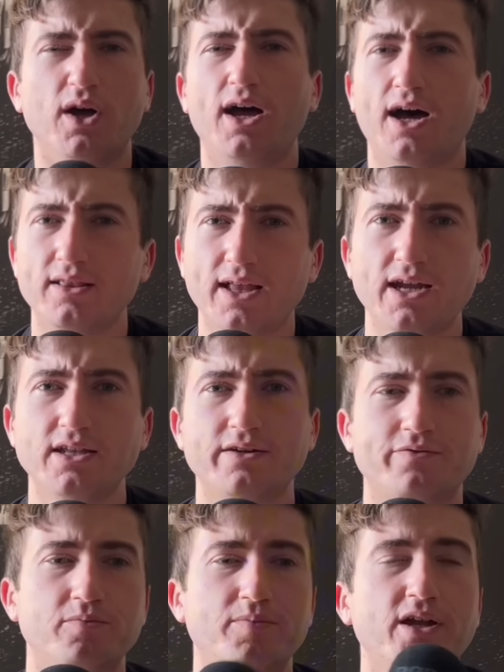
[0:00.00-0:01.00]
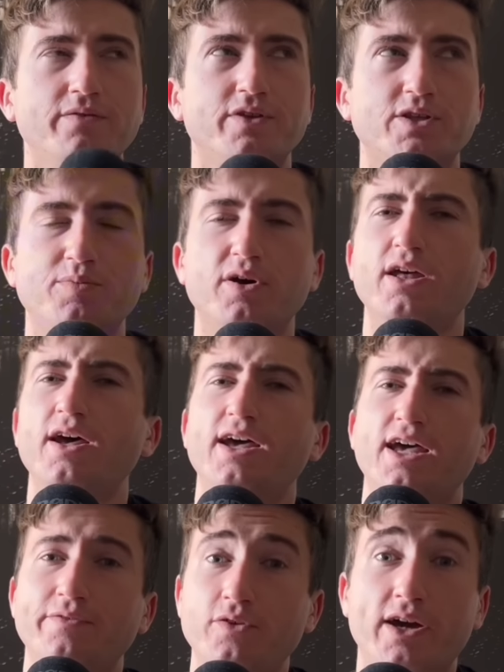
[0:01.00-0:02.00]
a lot of different benefits, but
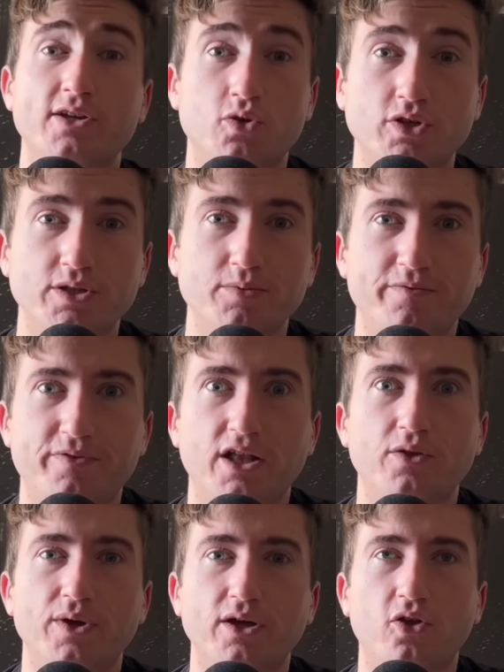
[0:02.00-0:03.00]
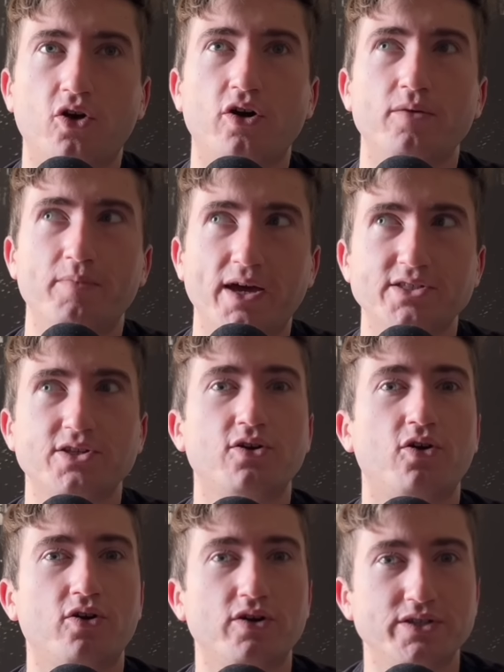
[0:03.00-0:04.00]
if you guys also been following along,
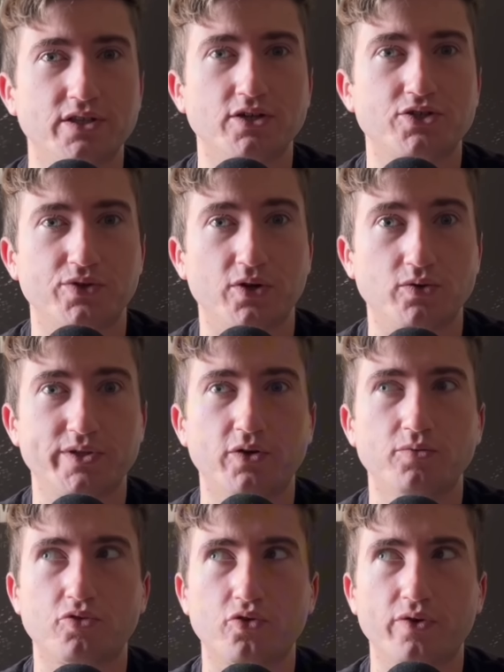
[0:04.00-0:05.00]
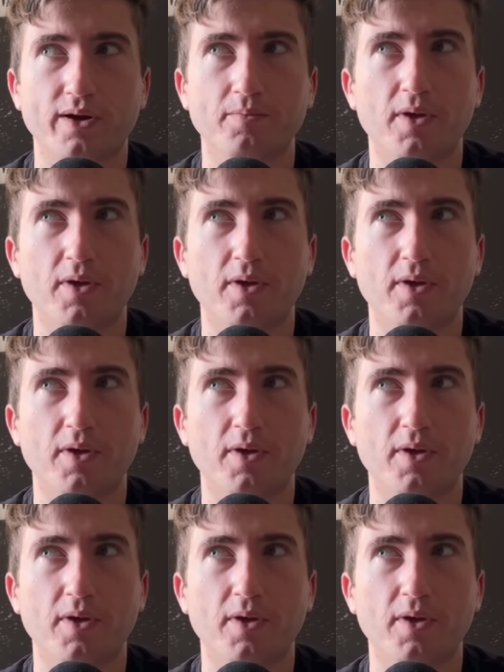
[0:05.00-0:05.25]
MasterCard's Luxury Hotel Program